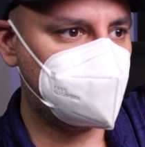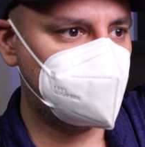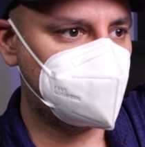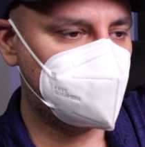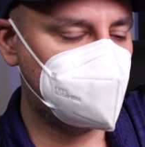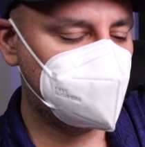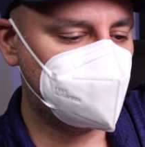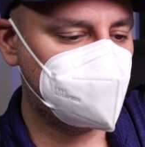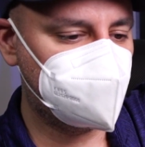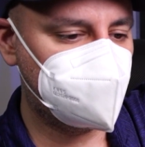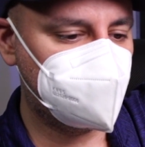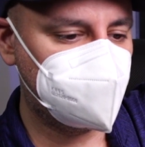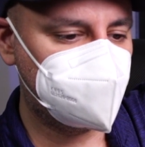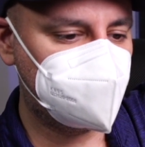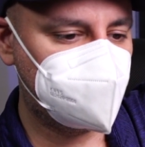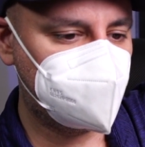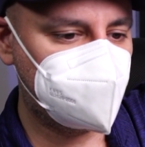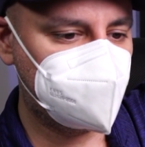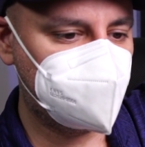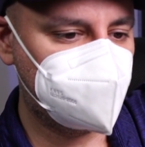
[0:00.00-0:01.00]
it and
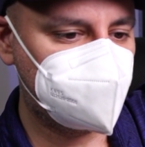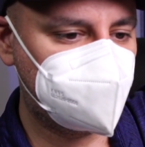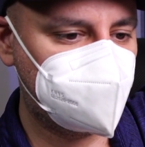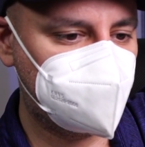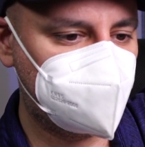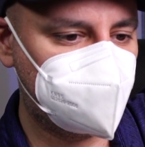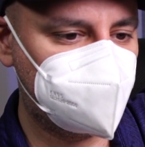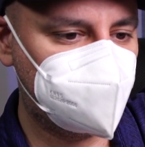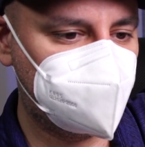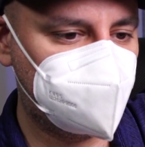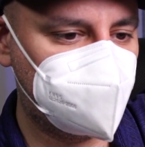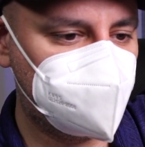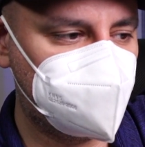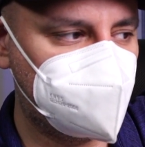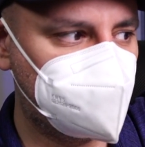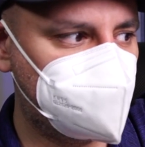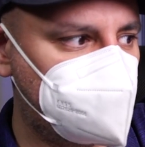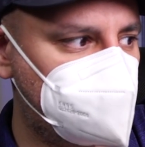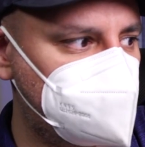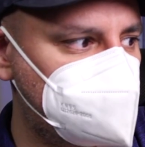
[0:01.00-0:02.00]
unlock it and take a look at
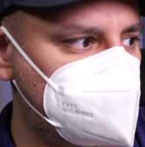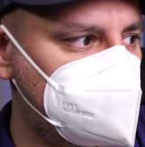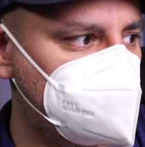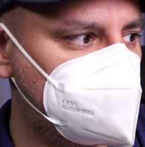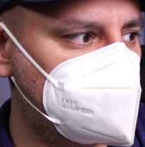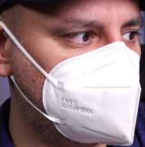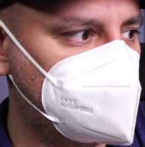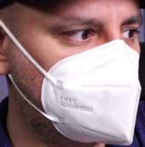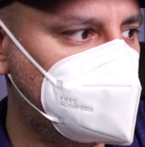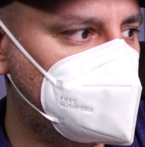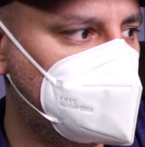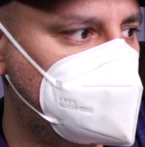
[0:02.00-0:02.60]
my watch here.